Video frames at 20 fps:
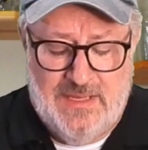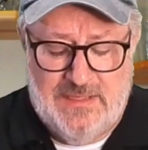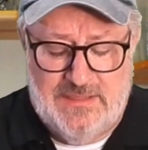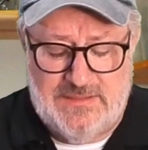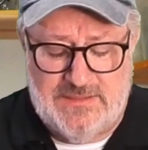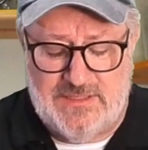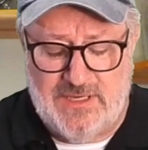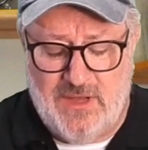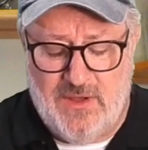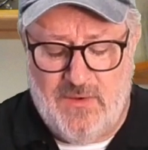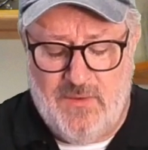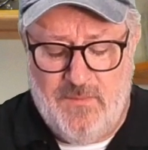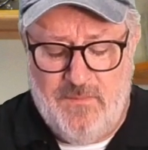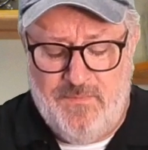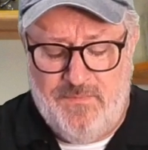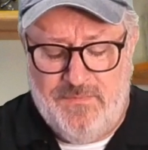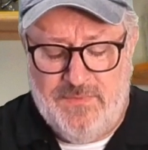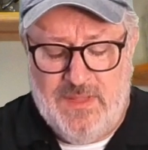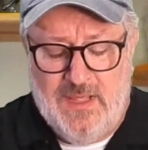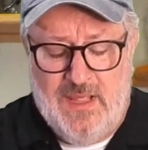So,
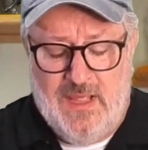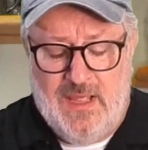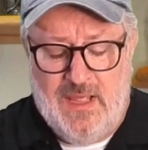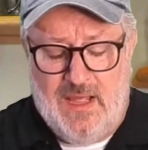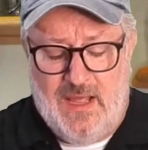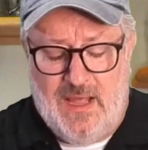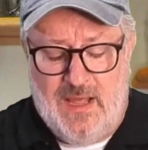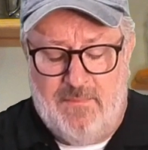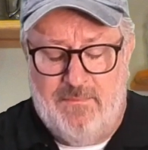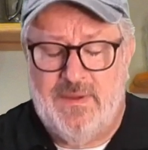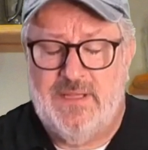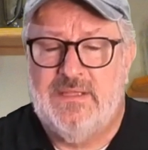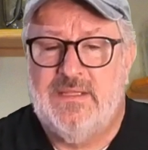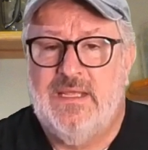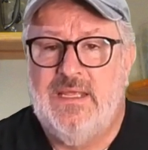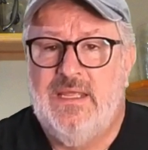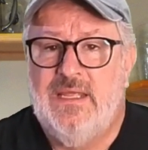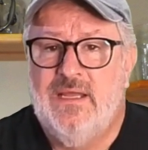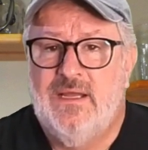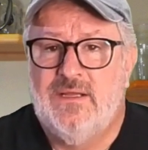but
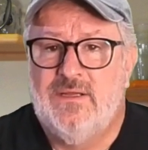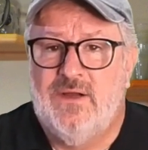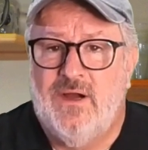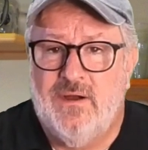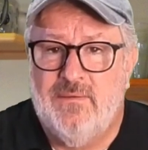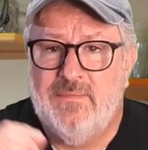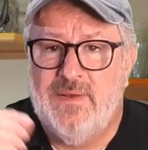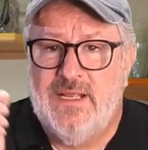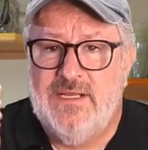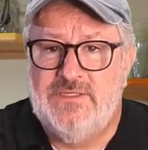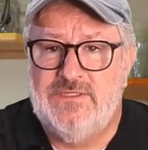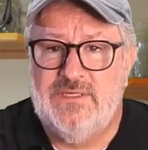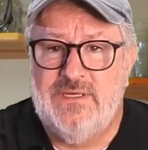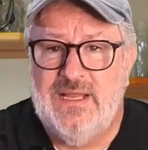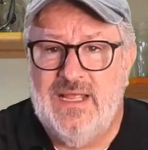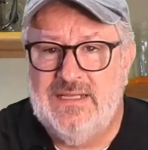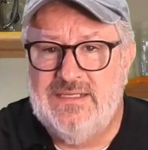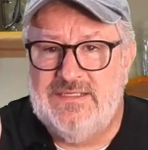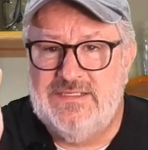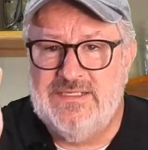the
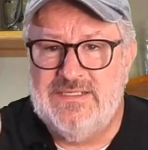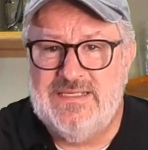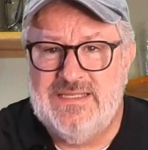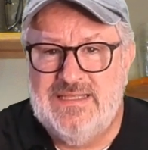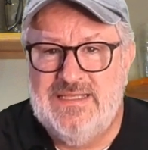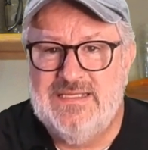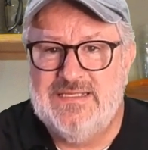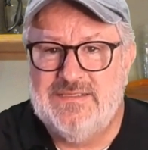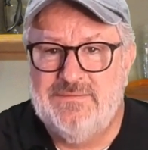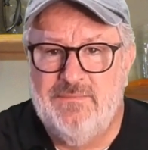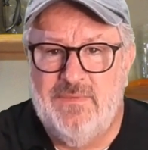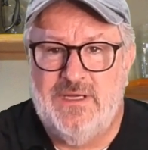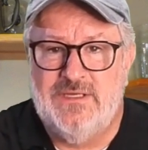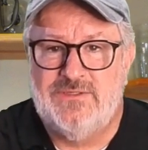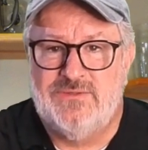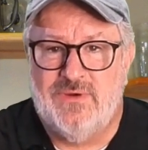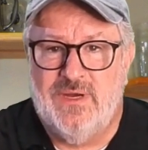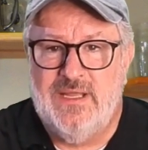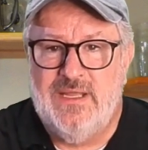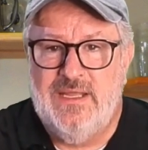carbonation, just this
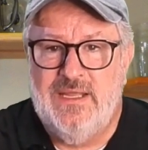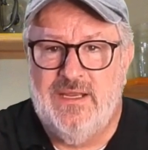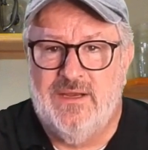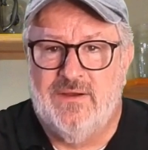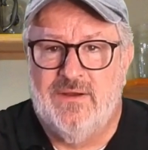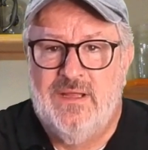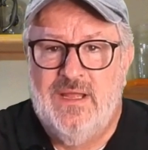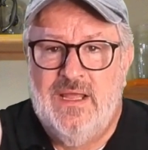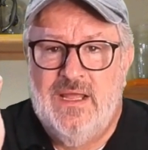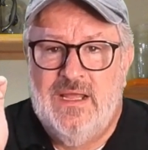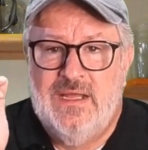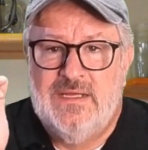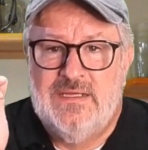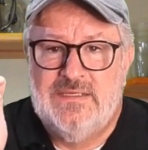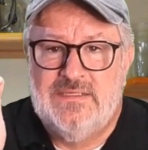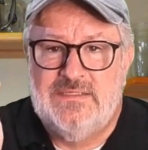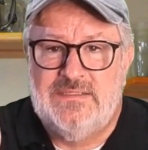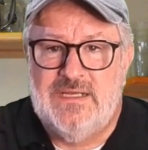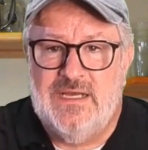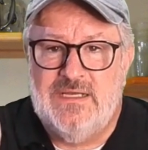much right here,
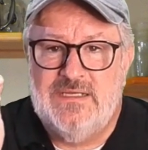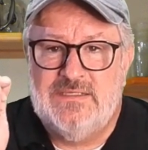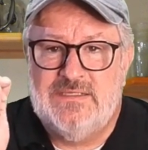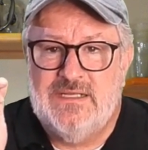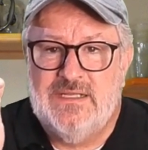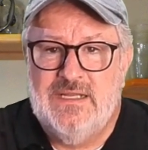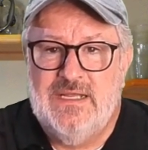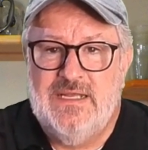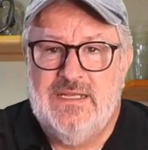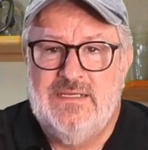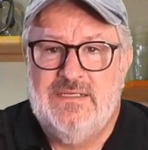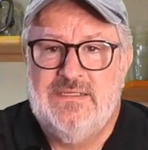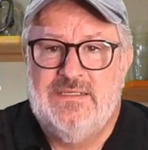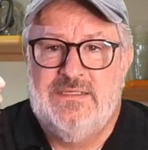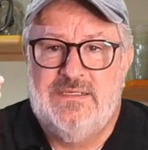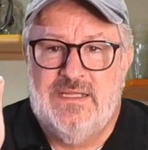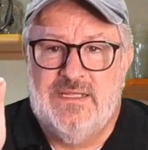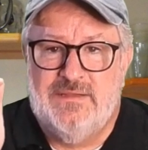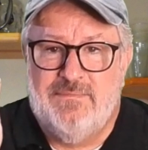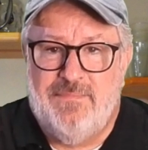does
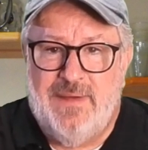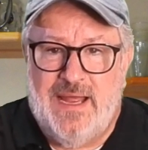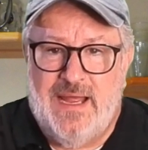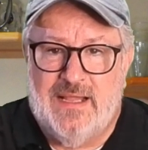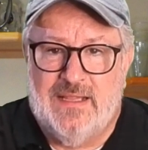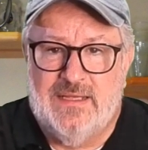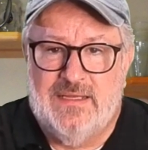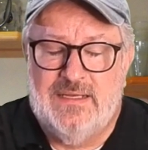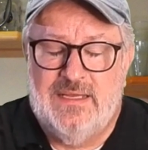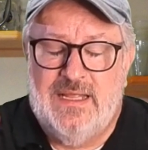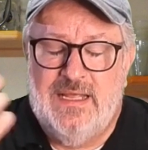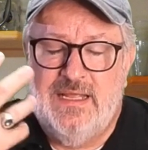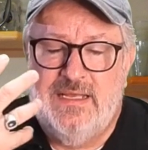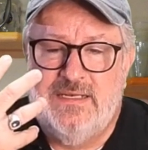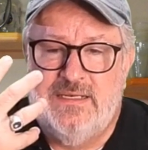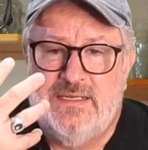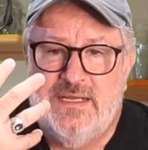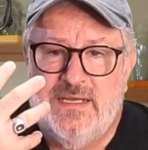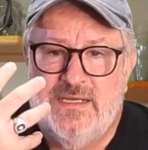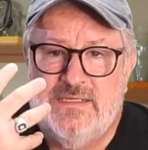lend to the palate.
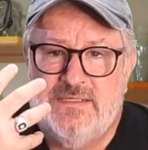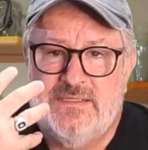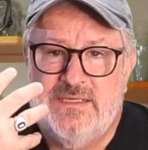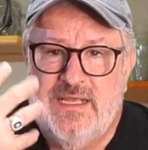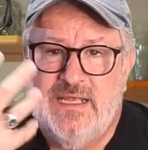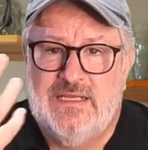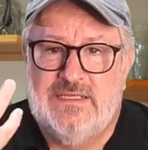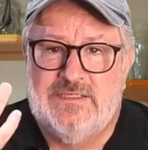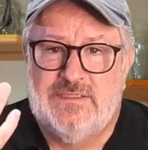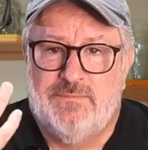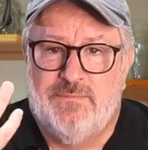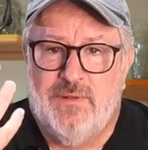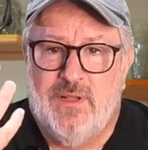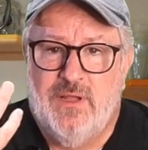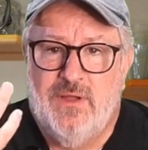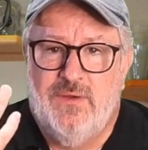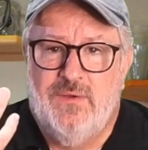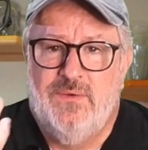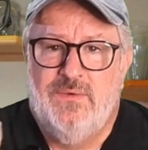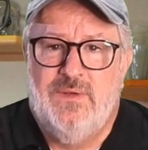It does
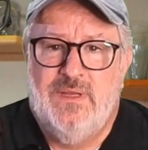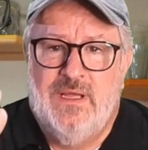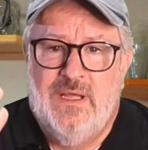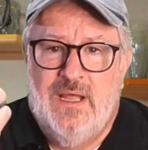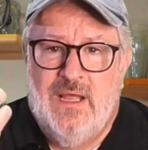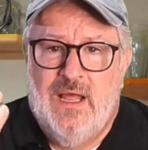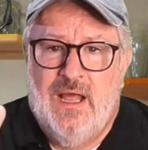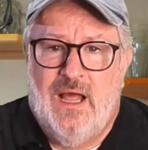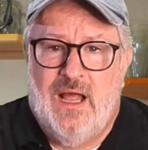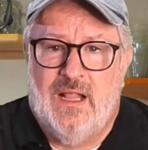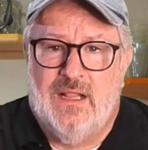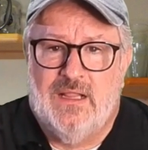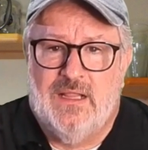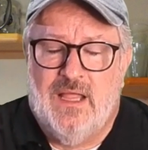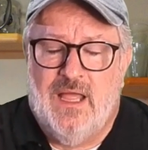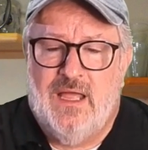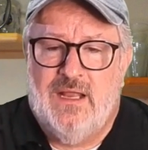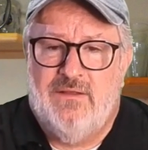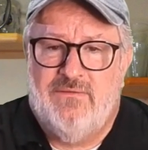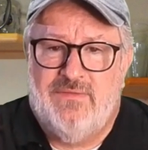explode a
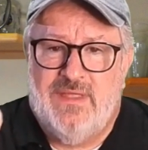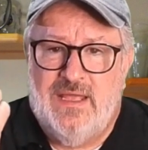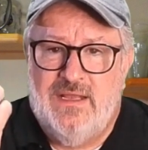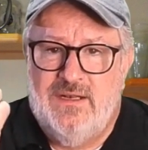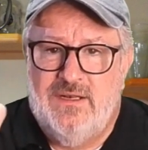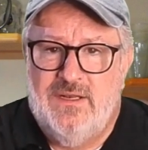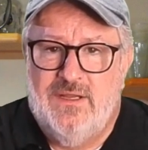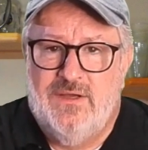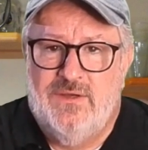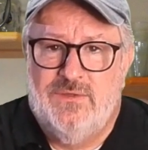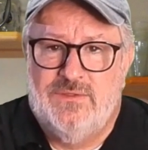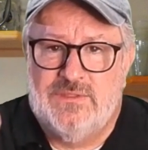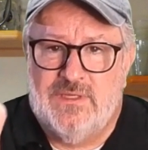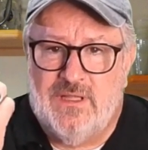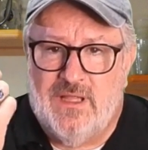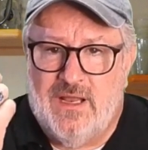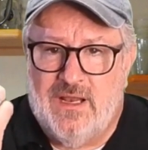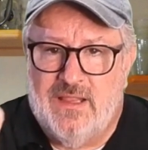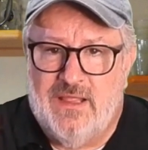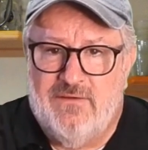lot of that nose, a
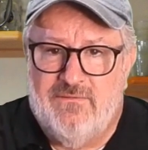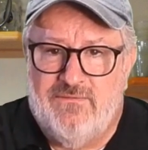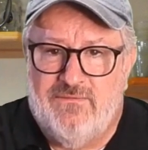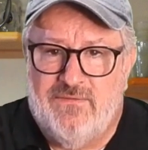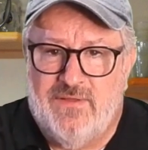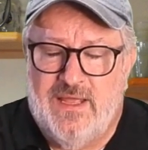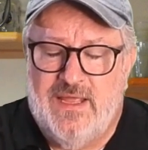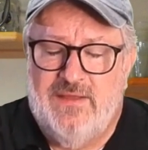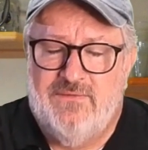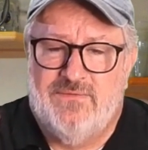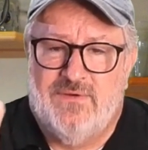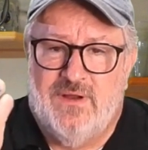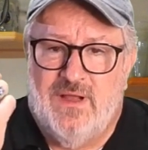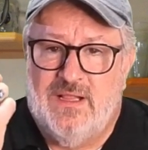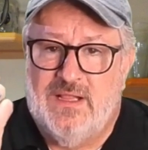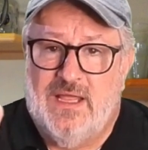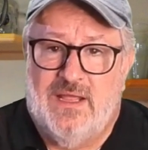lot of that flavor, a